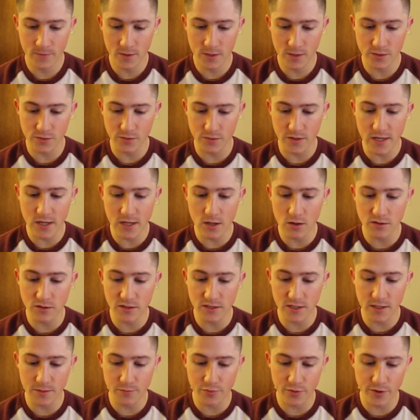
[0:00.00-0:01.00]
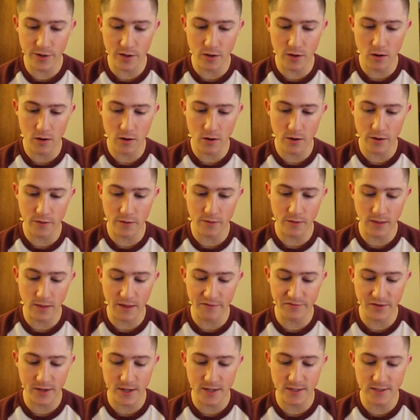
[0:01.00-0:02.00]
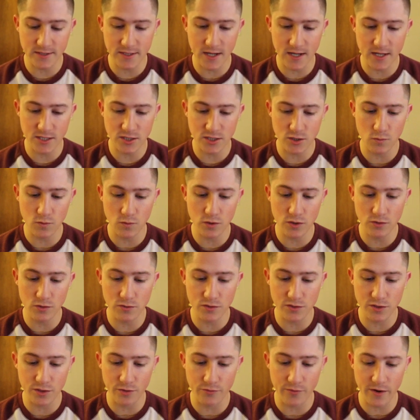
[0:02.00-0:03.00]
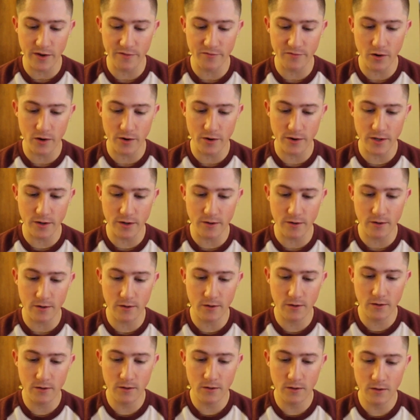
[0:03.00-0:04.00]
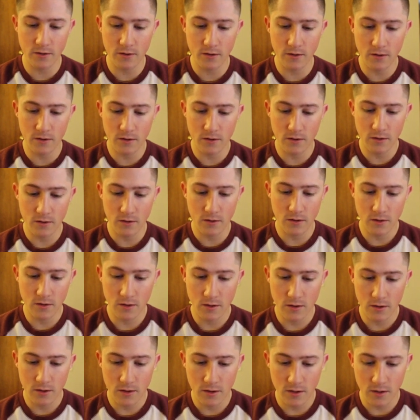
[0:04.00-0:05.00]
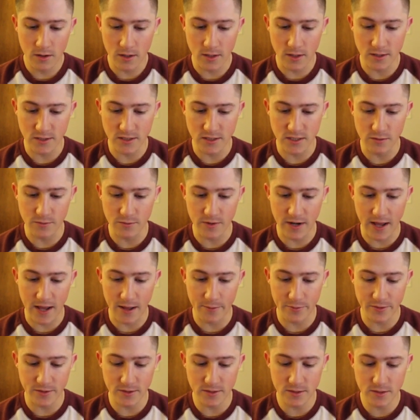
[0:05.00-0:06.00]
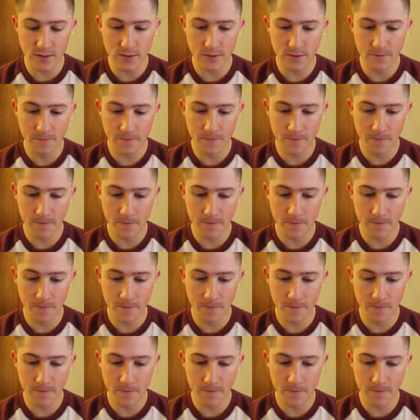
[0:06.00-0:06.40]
So he goes in pretty hard on the left-hand side, so we'll use the graveyard here and see what happens.